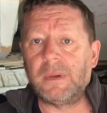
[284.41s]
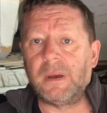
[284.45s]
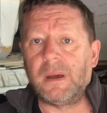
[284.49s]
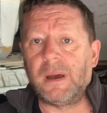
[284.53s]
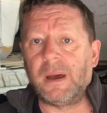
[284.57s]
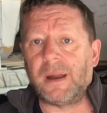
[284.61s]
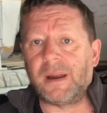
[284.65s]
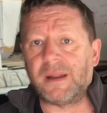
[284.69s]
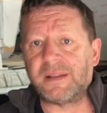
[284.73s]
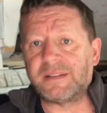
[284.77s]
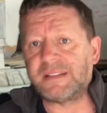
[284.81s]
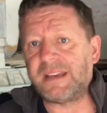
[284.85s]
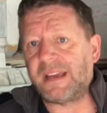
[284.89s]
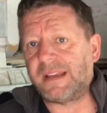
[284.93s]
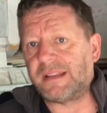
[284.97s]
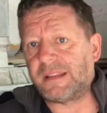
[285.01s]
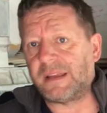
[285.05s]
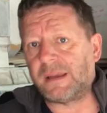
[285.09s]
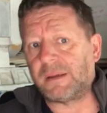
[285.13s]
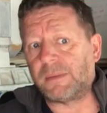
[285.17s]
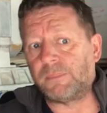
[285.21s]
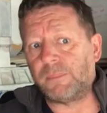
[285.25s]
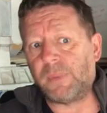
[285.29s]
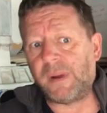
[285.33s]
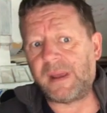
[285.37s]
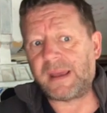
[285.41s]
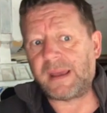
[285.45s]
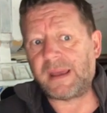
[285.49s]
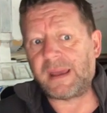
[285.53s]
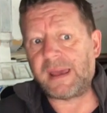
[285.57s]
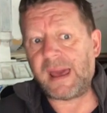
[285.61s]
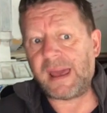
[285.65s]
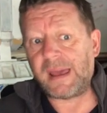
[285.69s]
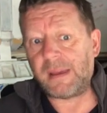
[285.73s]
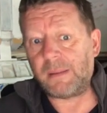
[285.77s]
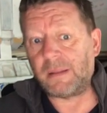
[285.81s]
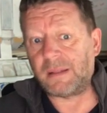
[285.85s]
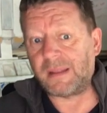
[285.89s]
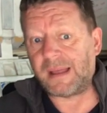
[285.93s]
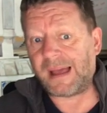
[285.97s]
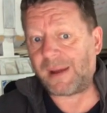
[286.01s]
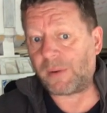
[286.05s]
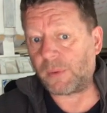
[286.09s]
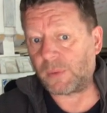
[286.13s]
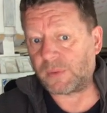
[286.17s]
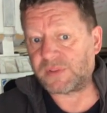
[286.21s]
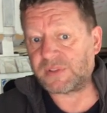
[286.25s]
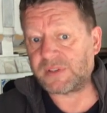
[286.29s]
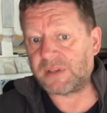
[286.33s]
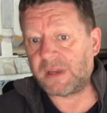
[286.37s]
and I'd take the brake cable
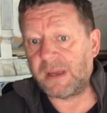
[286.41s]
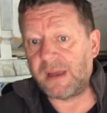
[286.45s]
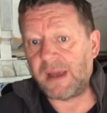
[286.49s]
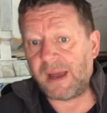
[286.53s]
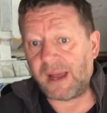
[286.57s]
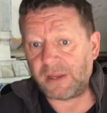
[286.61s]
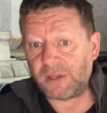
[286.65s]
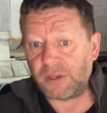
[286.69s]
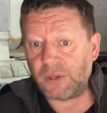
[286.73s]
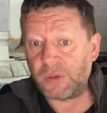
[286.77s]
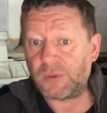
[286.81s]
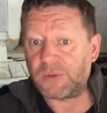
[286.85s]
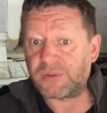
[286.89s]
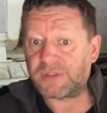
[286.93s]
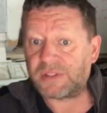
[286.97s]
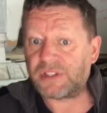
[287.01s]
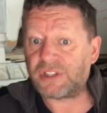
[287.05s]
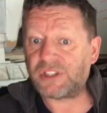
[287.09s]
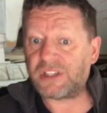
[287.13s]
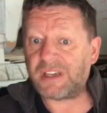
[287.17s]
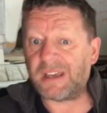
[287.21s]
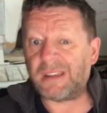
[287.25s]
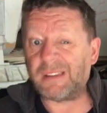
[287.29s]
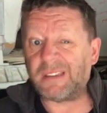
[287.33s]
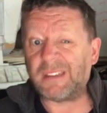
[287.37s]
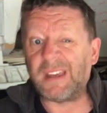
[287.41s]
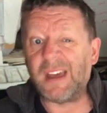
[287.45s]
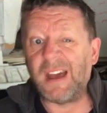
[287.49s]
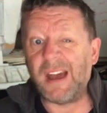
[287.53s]
out and use the sheath